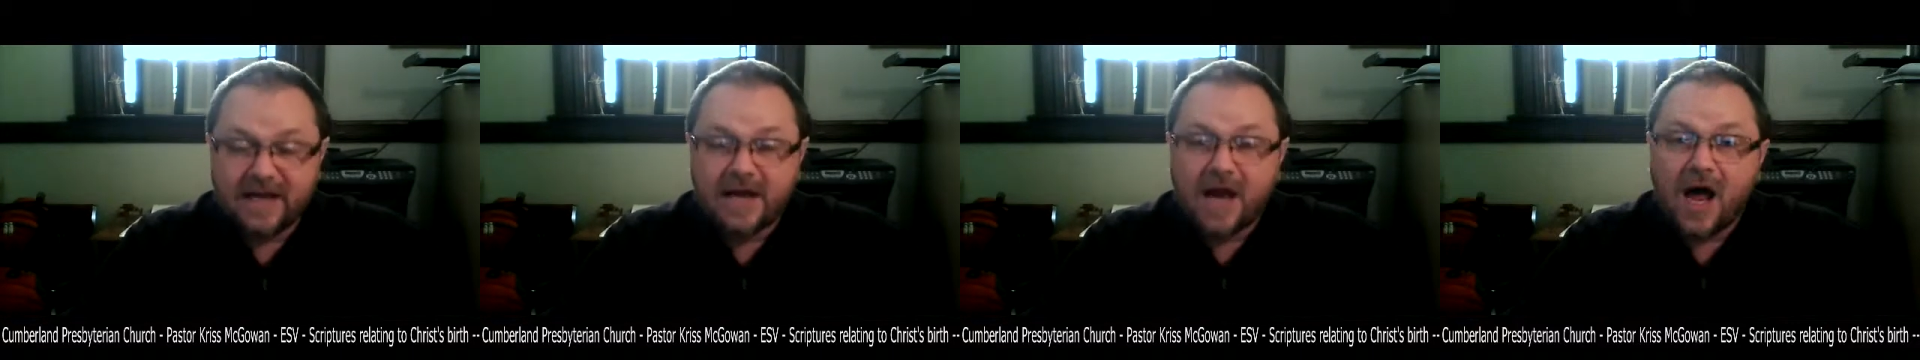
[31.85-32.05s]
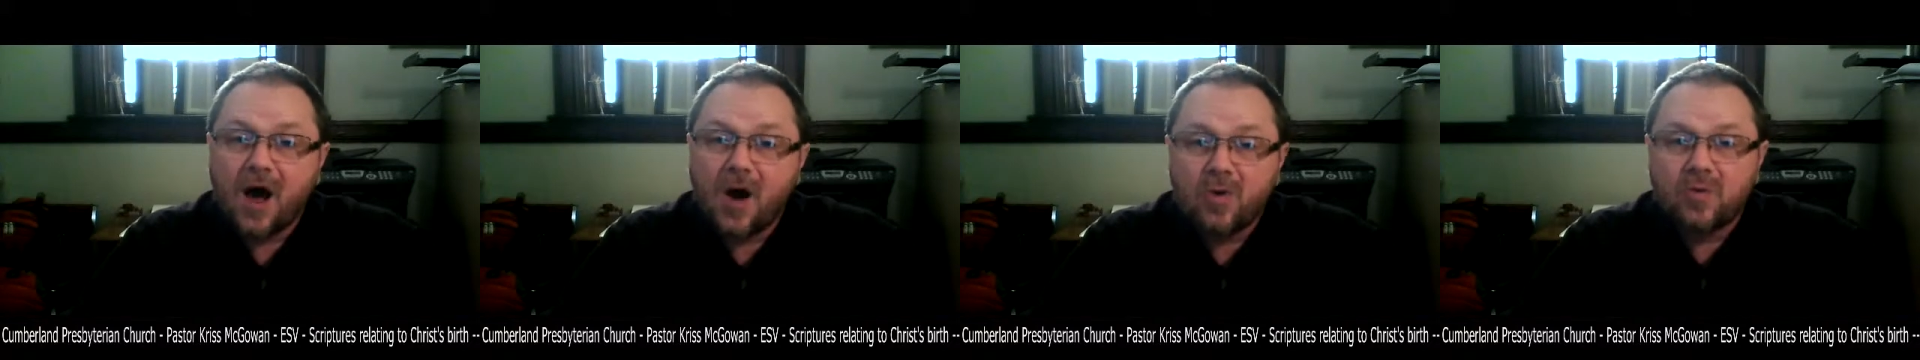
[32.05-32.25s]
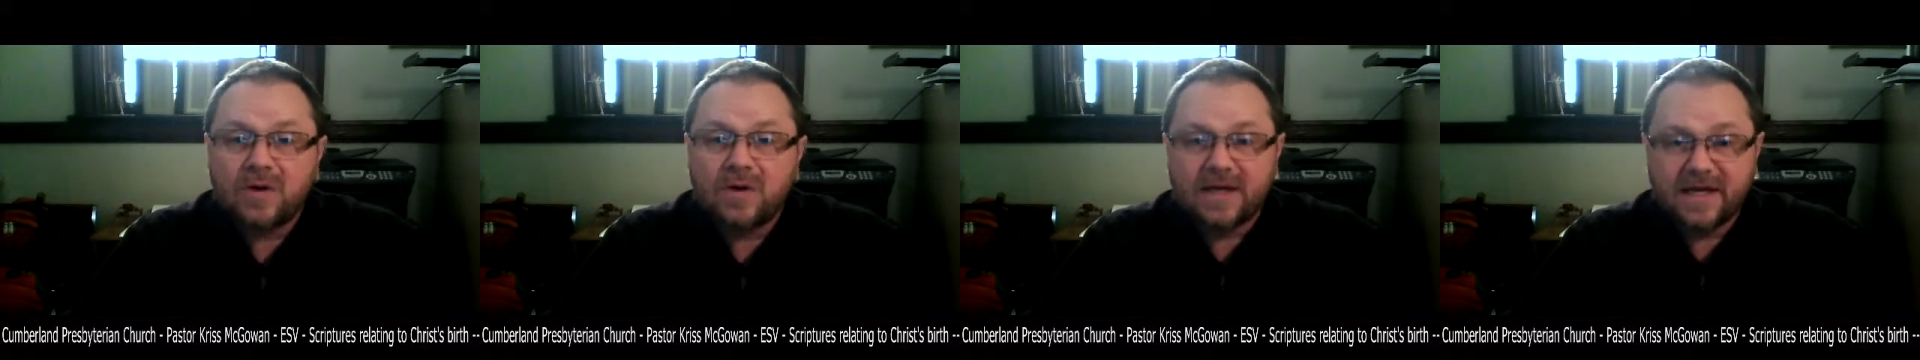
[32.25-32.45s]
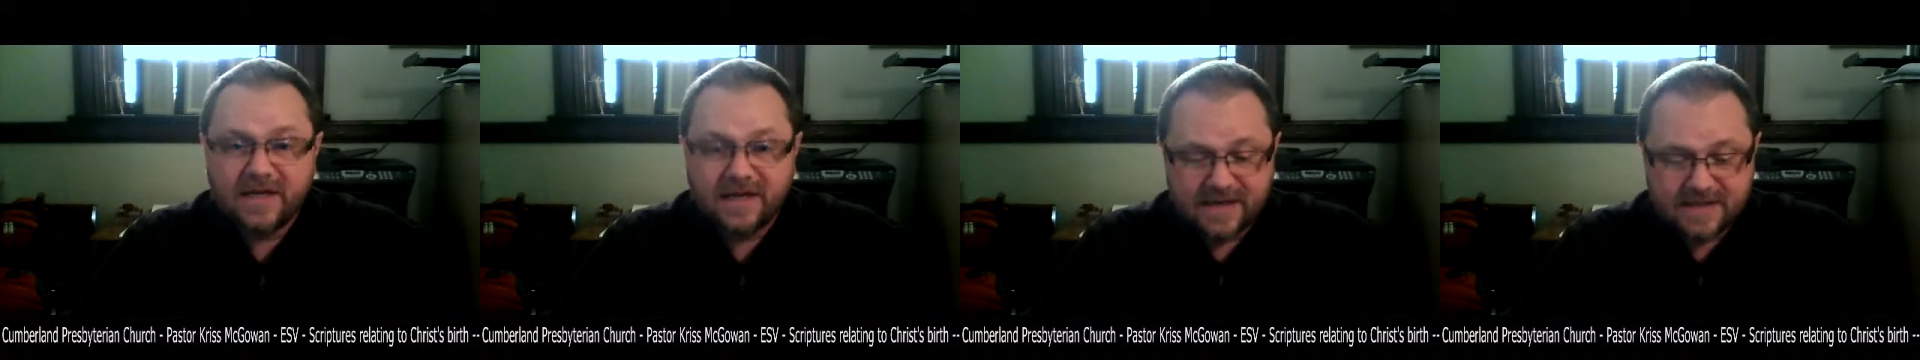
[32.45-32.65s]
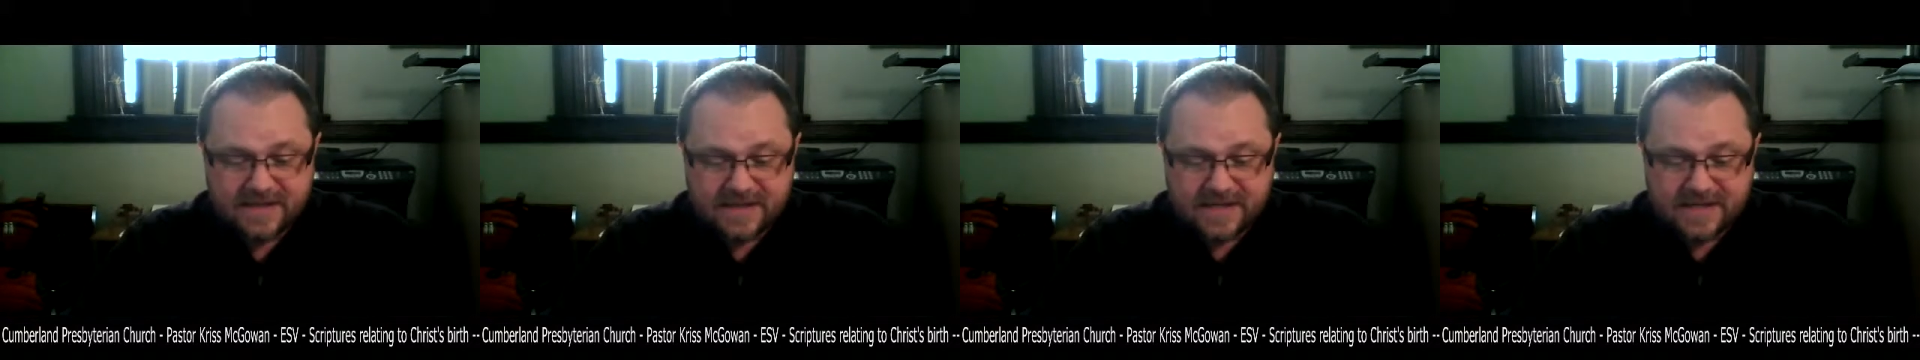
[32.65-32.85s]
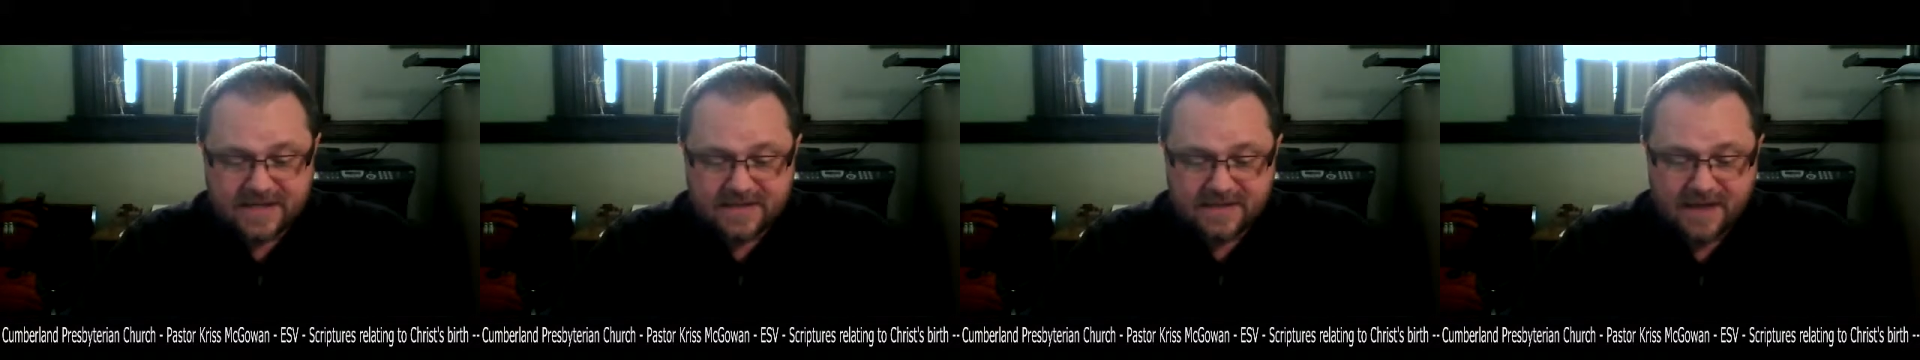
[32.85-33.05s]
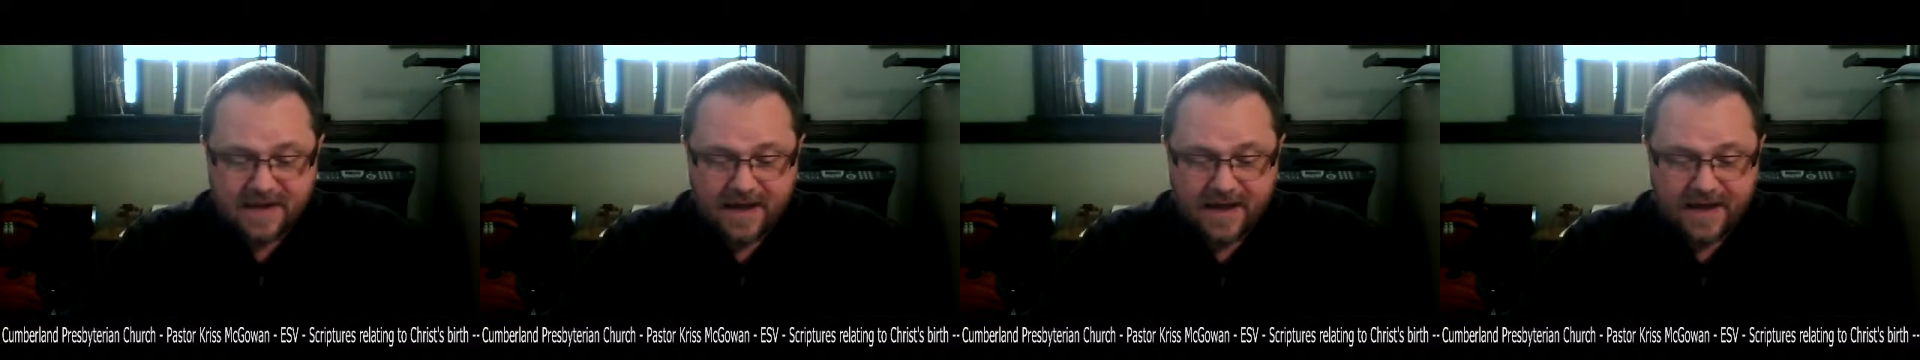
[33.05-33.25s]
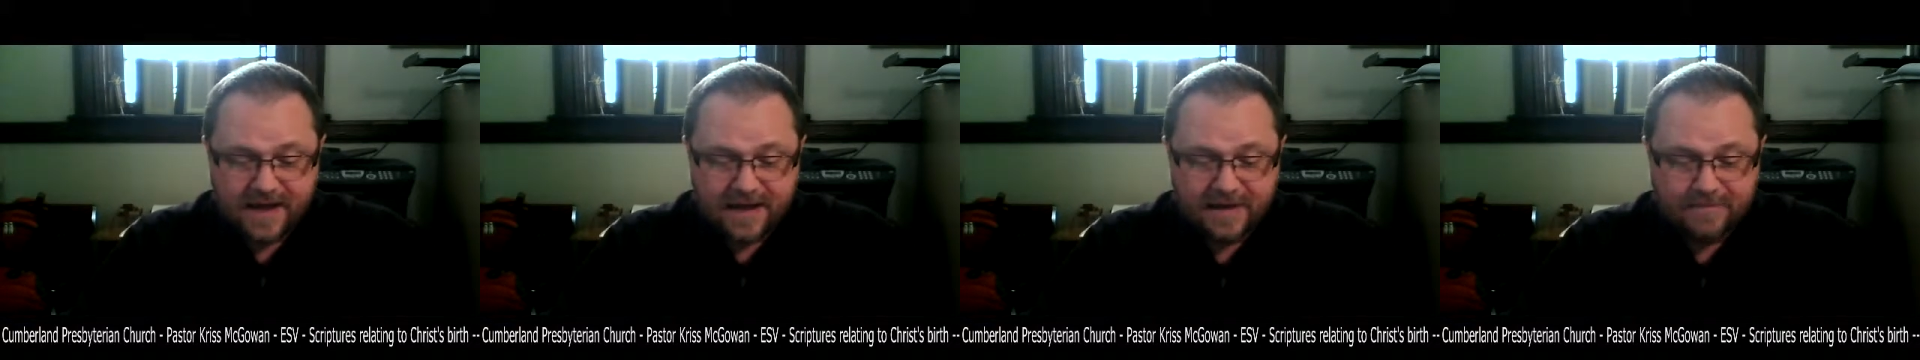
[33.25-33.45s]
and holy is his
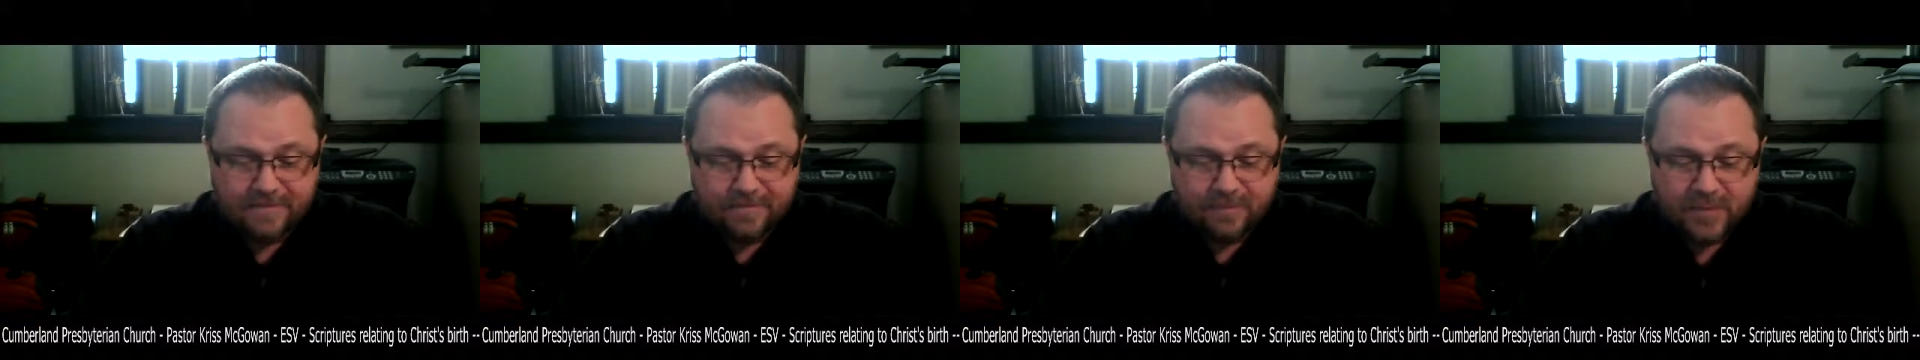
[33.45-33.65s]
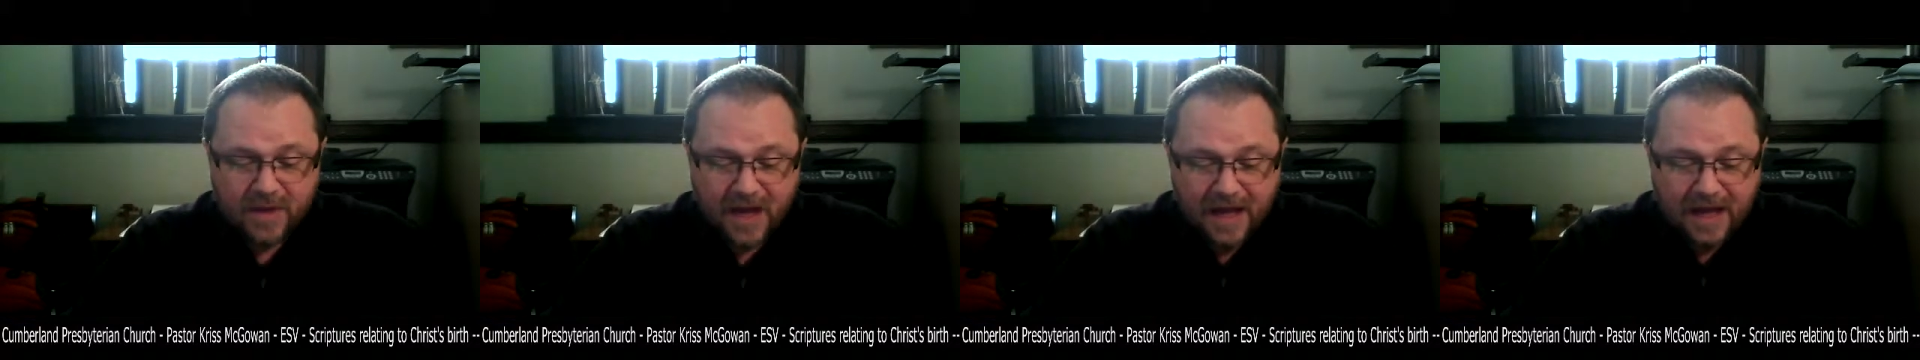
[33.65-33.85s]
name.